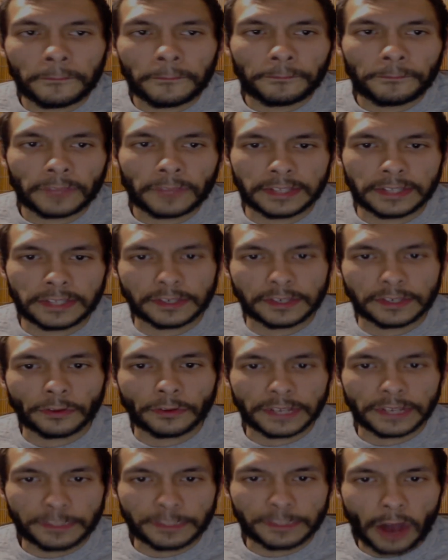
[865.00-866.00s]
And so
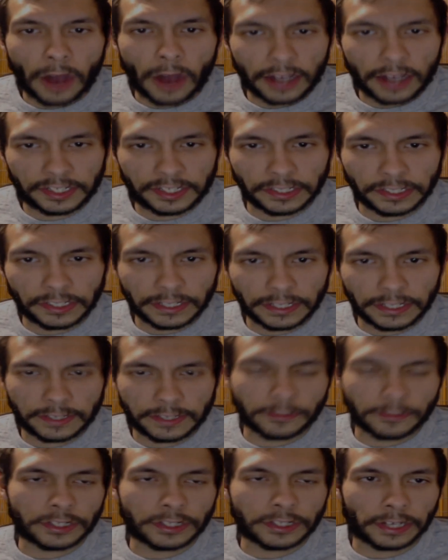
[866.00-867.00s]
these postulates,
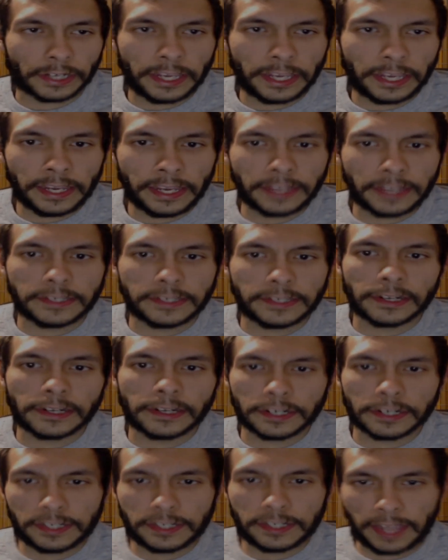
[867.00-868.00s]
which are key to
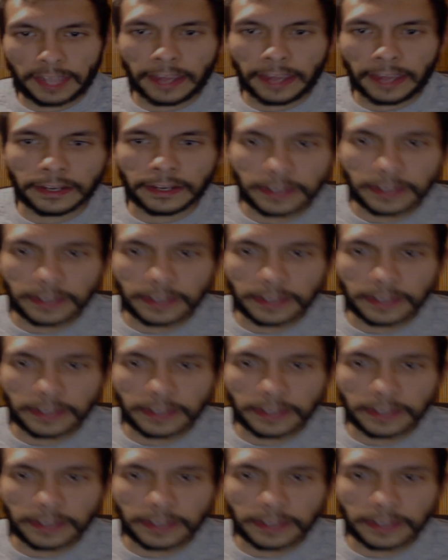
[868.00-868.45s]
understand,